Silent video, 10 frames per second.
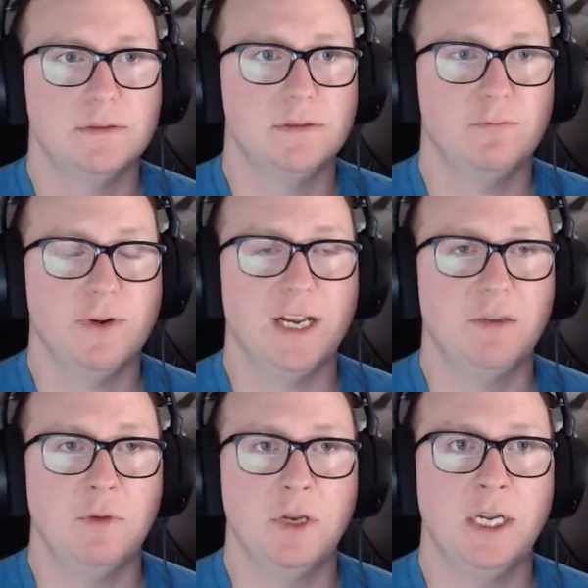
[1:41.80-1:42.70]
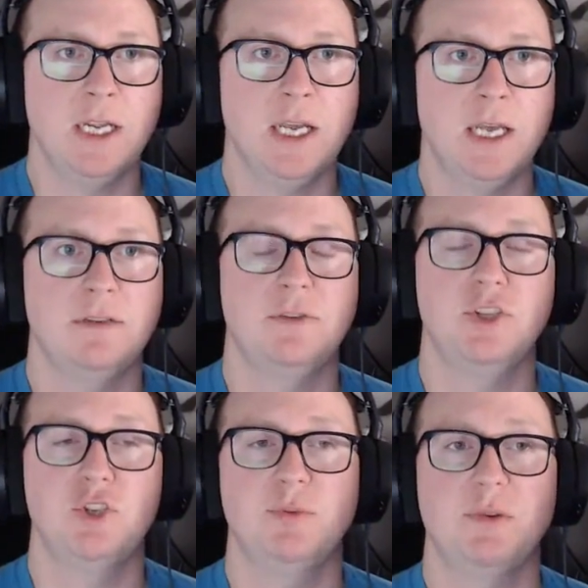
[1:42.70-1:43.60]
Reddit community and
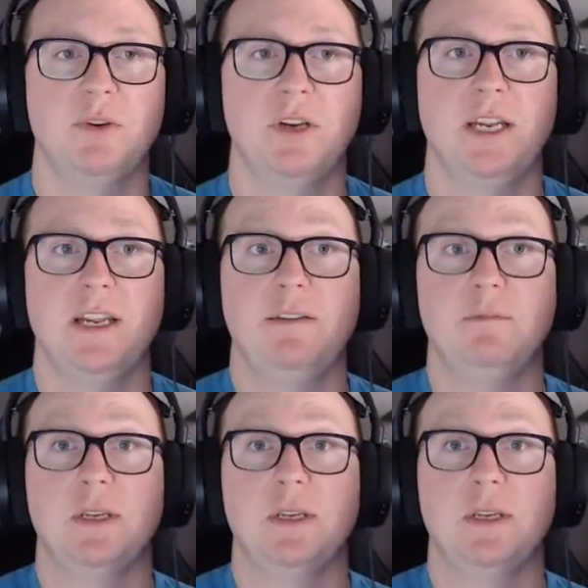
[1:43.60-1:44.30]
YouTube community